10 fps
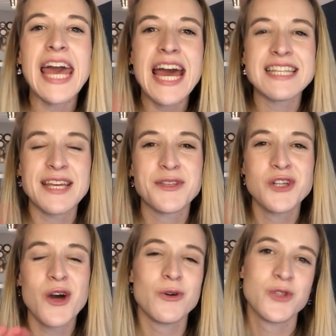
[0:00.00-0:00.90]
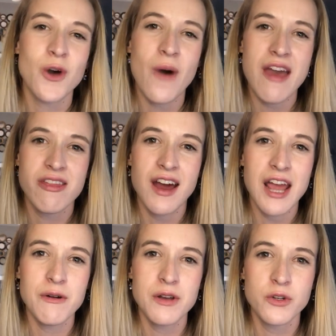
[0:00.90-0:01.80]
Hey guys, it's Jo. So I thought
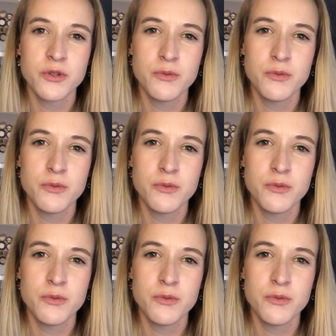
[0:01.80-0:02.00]
I would